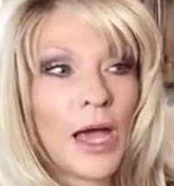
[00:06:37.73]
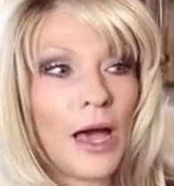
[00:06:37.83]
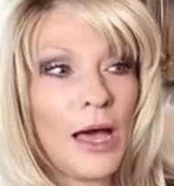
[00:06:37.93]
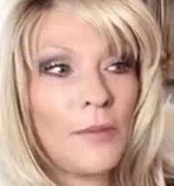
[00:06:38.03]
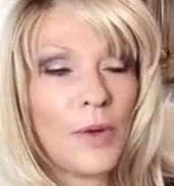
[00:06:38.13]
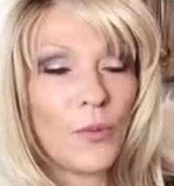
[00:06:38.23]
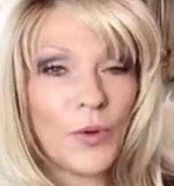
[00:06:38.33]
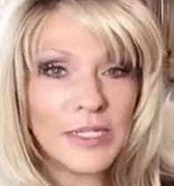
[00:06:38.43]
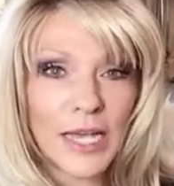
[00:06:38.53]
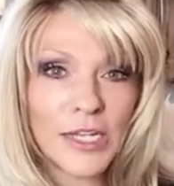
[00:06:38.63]

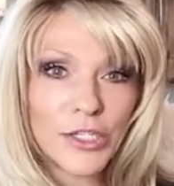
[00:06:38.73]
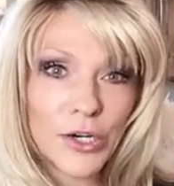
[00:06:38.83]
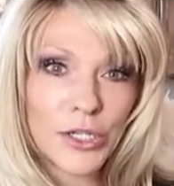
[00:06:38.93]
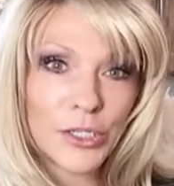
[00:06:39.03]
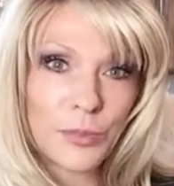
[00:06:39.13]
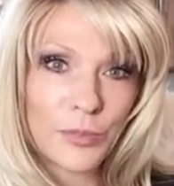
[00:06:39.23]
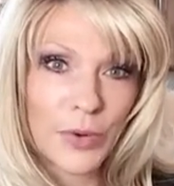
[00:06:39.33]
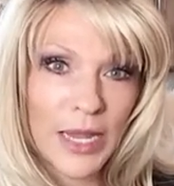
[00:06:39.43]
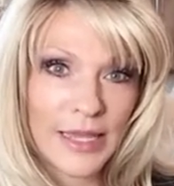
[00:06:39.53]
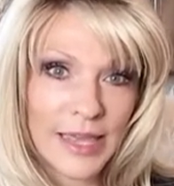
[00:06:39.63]
Once I started to
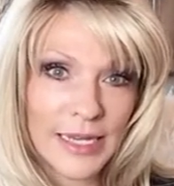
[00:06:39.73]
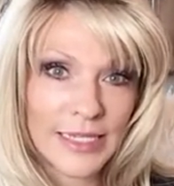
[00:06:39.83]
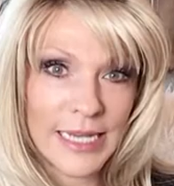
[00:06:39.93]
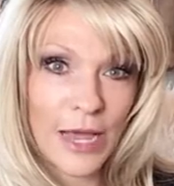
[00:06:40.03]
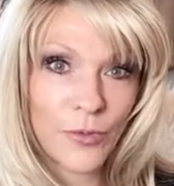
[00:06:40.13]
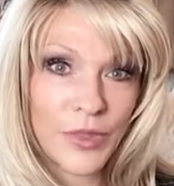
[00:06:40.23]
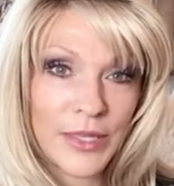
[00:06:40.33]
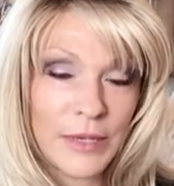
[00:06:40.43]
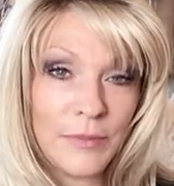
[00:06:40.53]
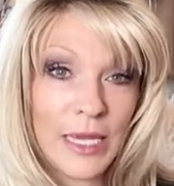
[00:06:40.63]
break that down
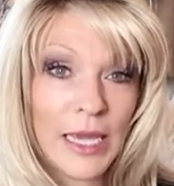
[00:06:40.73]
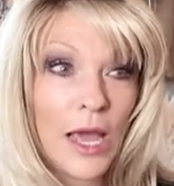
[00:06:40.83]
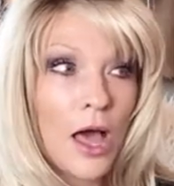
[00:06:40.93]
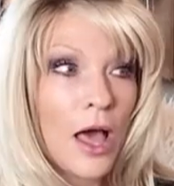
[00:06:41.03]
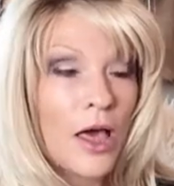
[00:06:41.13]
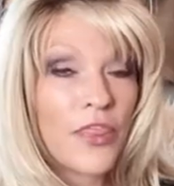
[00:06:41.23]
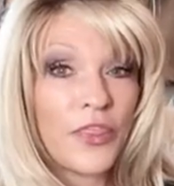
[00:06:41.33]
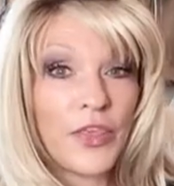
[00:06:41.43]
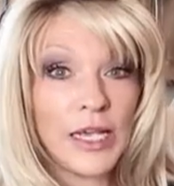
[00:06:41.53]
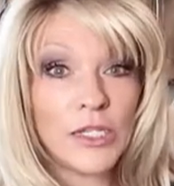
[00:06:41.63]
within me,
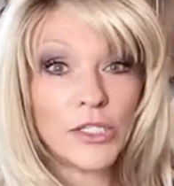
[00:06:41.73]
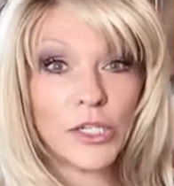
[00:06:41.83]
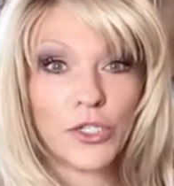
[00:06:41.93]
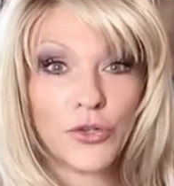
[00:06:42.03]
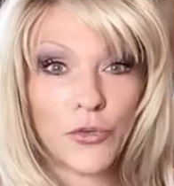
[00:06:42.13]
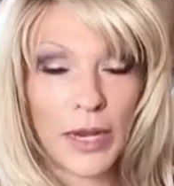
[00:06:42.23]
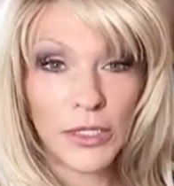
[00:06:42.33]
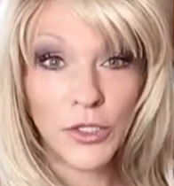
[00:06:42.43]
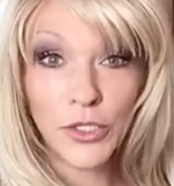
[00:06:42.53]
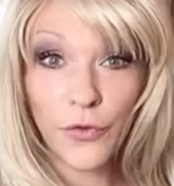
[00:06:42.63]
things
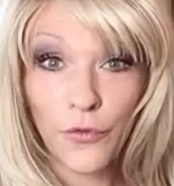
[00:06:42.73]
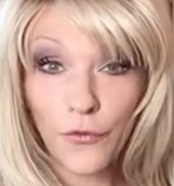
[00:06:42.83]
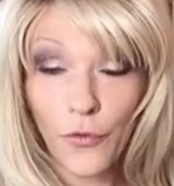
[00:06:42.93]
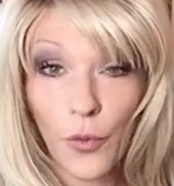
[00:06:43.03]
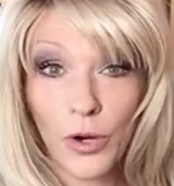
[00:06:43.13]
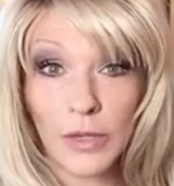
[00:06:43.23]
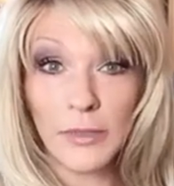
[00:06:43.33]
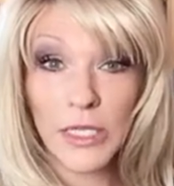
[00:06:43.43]
transformed.